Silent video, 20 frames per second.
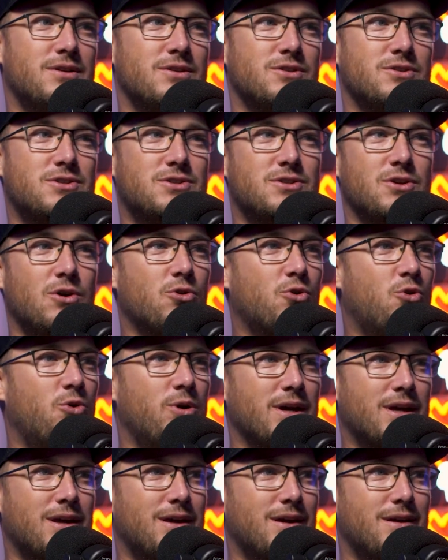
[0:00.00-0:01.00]
so
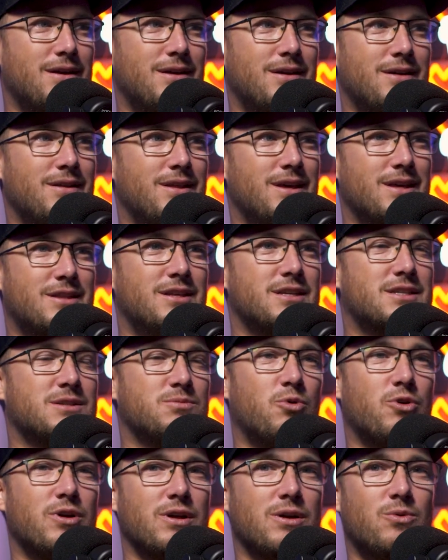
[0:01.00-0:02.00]
quick. Like this
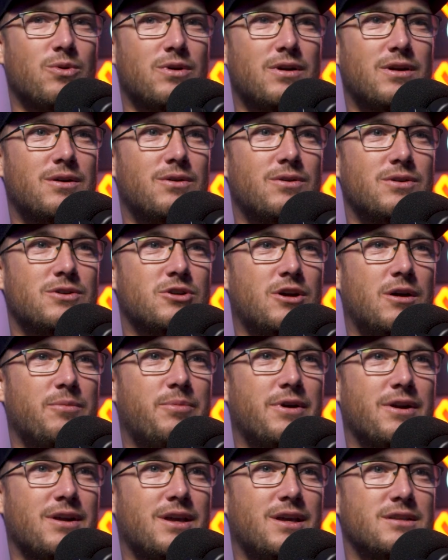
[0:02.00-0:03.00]
morning we're
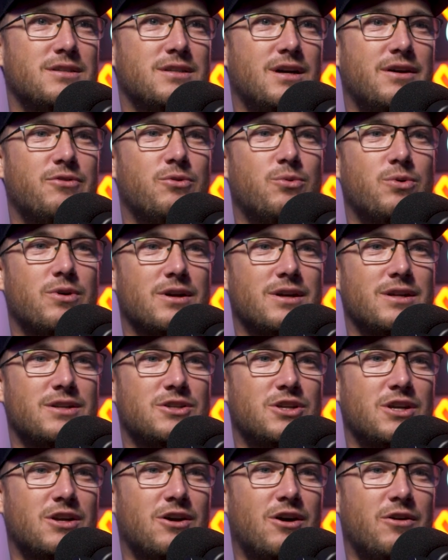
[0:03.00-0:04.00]
dropping our kids off at work and
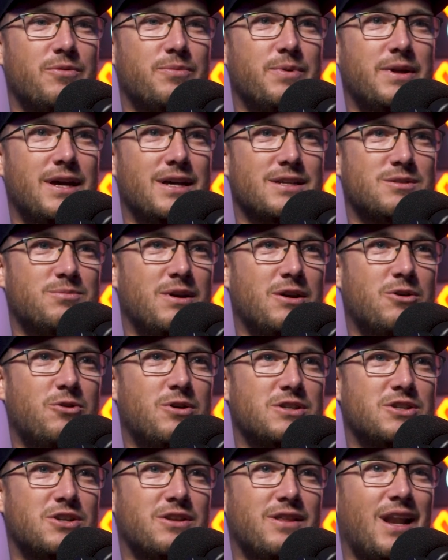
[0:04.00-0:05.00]
she called me and asked me a
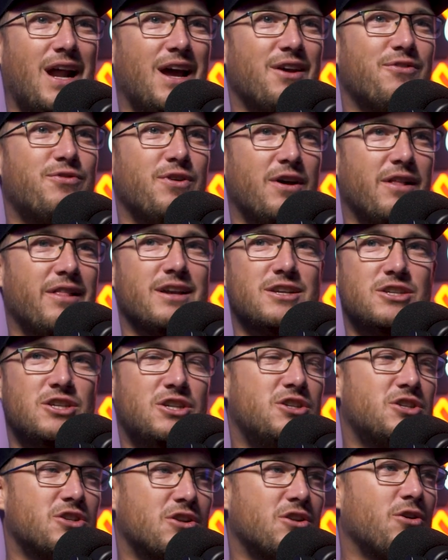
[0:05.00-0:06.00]
question that I felt like
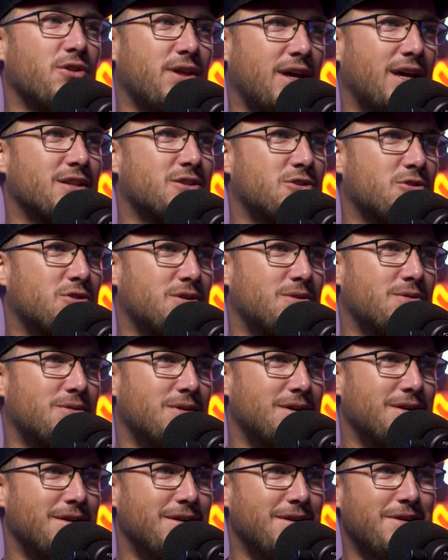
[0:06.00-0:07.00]
she should know the answer
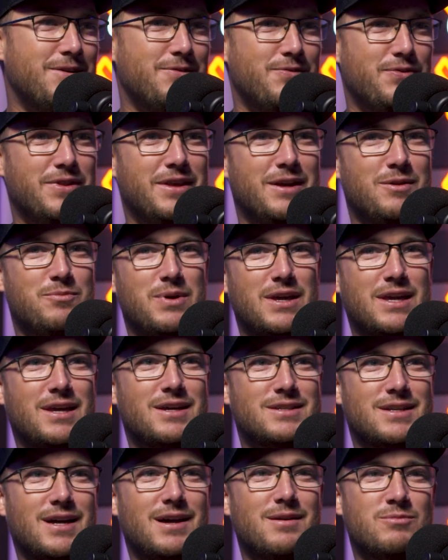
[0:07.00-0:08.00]
to. And
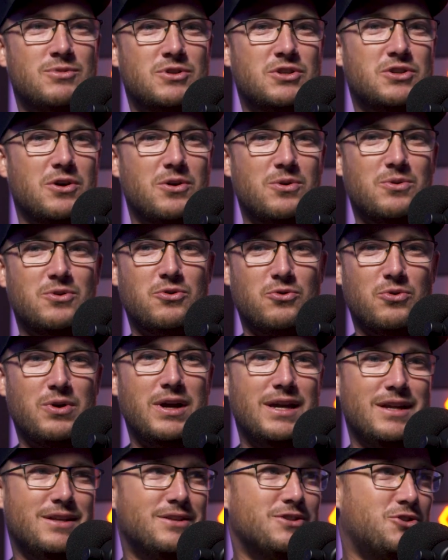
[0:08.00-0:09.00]
because I'm so
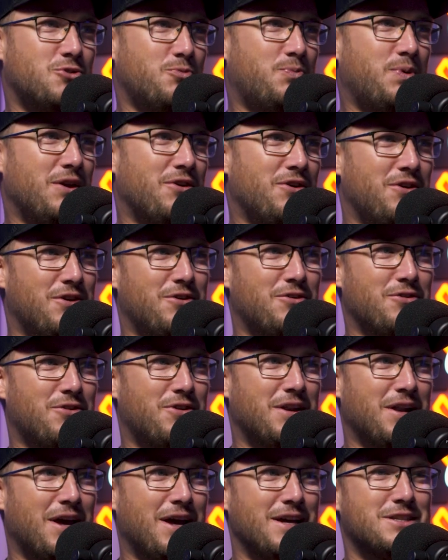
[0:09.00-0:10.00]
great and superior,
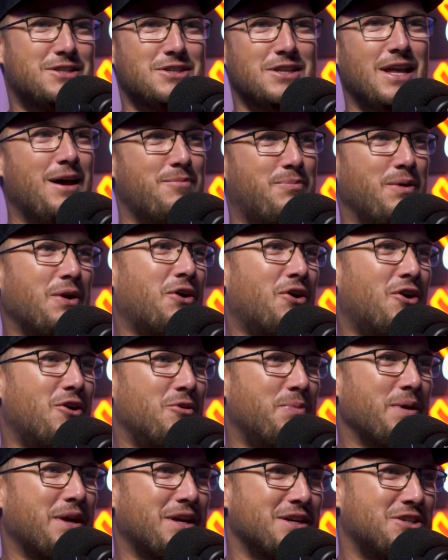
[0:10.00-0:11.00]
then I snap at
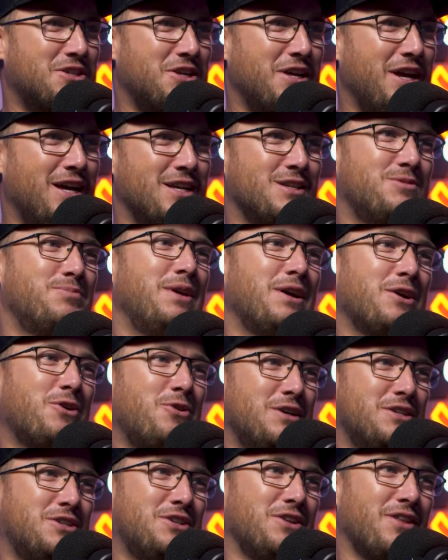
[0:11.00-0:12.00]
her because she asked me a
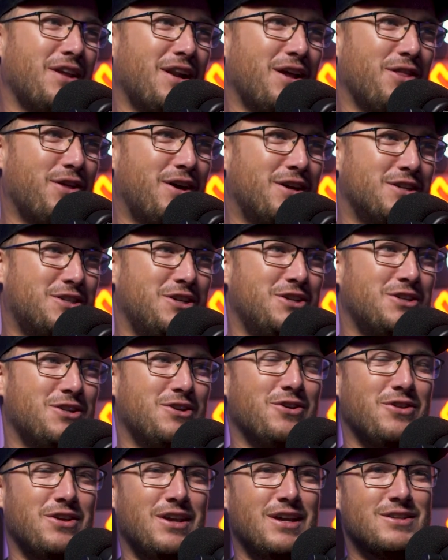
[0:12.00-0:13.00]
question that I thought she should know the